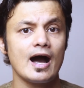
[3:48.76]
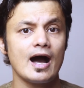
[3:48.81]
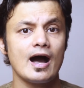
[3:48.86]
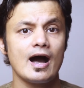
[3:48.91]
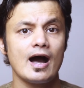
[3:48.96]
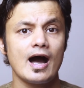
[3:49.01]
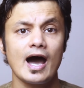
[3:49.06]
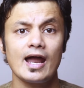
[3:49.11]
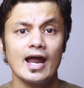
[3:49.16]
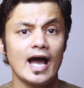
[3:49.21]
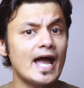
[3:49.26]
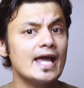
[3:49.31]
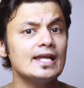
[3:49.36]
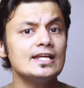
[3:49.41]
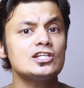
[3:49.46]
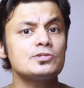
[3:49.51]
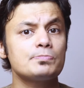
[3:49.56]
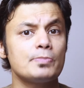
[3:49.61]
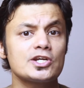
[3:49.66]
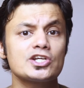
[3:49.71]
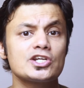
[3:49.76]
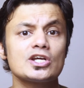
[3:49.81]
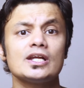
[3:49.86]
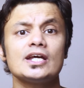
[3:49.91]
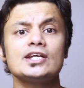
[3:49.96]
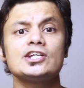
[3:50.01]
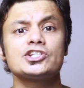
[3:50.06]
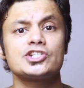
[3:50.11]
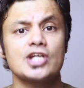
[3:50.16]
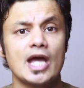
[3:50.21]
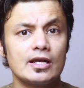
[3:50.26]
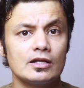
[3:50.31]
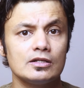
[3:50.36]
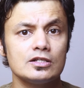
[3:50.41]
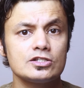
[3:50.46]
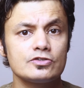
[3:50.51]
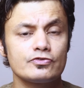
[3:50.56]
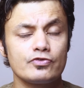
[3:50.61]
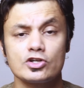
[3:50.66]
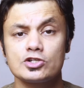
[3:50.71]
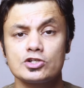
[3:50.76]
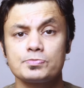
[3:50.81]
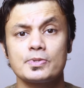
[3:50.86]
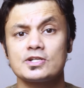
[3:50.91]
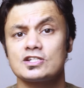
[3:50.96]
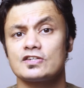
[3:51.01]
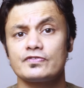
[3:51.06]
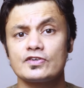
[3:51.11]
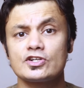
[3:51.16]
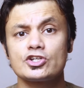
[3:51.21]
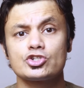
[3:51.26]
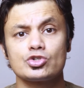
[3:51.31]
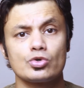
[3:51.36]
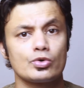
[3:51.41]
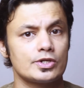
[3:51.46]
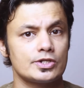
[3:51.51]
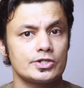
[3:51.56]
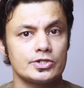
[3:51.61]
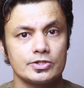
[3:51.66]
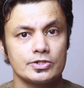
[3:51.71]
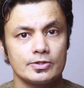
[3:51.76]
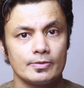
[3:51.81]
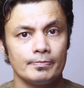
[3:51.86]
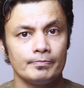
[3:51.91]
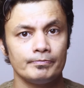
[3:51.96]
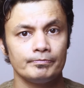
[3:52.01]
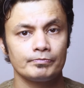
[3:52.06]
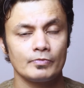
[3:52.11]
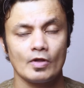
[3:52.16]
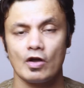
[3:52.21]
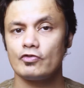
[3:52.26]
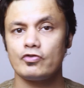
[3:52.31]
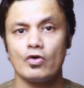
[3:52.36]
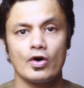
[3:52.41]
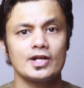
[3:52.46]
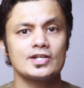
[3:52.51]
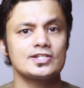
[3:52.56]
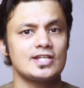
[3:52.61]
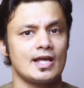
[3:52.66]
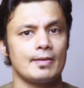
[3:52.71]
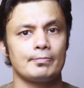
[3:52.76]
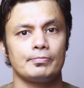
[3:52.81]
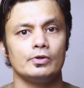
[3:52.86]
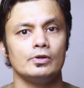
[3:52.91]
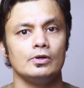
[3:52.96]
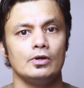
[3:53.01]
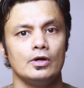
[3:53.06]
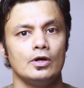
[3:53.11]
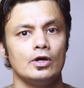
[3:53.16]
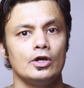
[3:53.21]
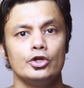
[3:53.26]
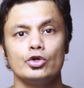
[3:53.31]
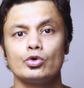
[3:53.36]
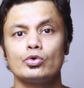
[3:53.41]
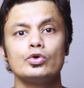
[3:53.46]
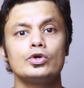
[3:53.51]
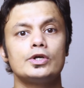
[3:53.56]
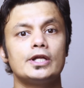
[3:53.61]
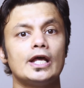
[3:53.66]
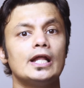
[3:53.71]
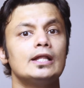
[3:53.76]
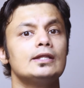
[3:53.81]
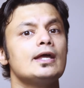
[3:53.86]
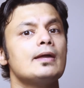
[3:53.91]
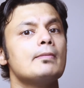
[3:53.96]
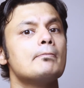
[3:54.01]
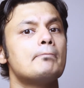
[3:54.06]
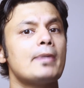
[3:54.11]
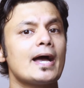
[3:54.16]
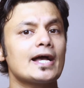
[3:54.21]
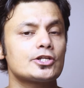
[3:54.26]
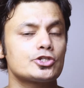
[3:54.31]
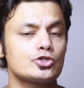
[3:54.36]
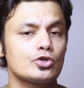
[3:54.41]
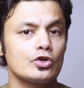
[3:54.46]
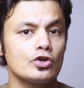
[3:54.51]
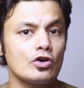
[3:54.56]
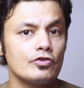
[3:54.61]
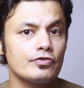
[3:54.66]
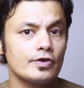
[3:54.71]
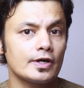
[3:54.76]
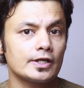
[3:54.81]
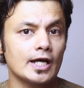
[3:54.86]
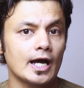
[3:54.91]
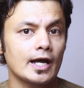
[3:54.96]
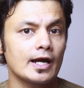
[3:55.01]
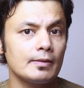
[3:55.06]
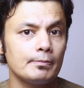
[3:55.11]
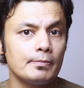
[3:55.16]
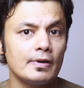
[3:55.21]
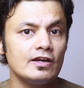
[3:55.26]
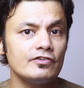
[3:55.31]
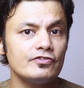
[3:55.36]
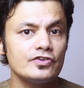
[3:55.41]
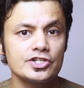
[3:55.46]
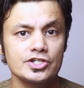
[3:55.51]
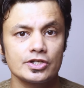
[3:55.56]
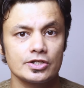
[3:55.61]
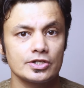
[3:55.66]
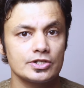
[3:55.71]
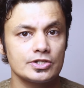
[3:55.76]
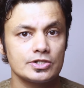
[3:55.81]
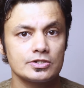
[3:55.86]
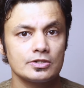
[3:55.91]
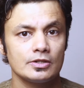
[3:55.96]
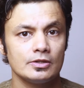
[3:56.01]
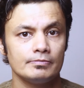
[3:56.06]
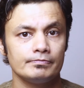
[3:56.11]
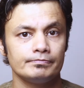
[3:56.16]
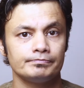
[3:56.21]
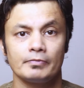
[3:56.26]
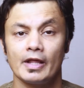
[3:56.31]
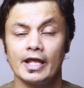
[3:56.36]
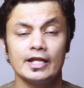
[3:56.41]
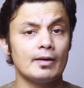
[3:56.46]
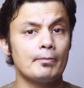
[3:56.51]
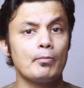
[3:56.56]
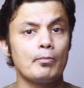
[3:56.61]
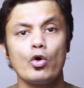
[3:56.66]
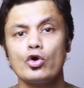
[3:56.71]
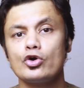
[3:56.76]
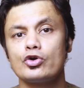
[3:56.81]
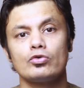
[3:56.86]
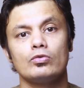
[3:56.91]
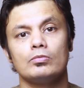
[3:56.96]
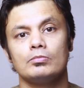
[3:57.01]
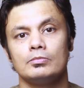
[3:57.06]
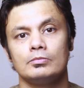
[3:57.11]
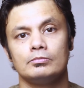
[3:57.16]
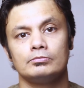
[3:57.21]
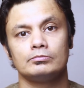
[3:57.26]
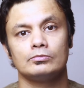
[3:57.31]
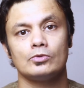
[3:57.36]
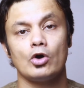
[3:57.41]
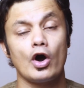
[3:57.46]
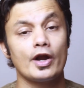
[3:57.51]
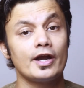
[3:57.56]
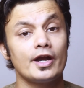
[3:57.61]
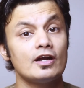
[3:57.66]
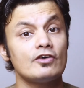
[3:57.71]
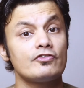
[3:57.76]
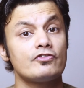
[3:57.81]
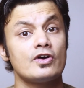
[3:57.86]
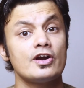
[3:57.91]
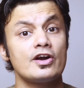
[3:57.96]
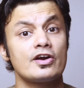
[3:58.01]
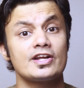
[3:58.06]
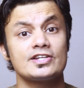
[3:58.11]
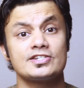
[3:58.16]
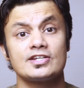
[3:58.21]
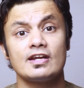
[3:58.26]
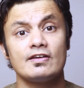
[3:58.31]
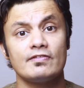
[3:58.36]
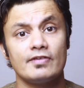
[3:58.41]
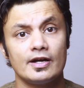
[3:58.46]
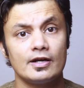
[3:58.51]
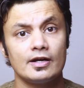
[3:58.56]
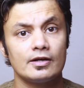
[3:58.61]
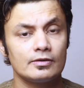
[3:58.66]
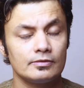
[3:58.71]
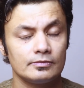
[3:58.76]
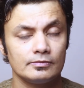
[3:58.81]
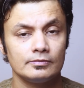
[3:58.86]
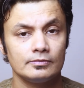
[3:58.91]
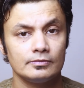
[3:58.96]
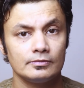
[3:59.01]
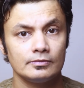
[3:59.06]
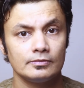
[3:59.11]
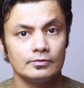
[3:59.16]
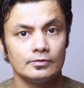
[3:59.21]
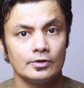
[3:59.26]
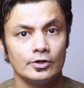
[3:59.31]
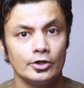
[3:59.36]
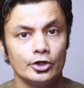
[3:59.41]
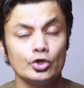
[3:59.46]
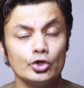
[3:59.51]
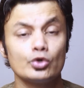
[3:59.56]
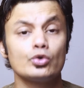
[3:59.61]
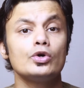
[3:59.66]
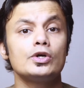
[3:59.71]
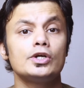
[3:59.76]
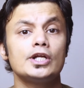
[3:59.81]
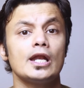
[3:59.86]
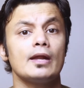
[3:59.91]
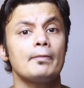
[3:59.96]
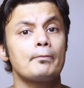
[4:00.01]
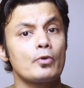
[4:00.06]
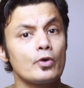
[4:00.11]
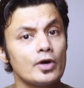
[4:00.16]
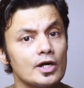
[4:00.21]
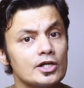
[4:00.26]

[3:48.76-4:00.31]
are highly specialized channels for specific stories. For example, you could tell the impact story of your target beneficiaries in a boardroom or in a fundraiser event. You could tell a product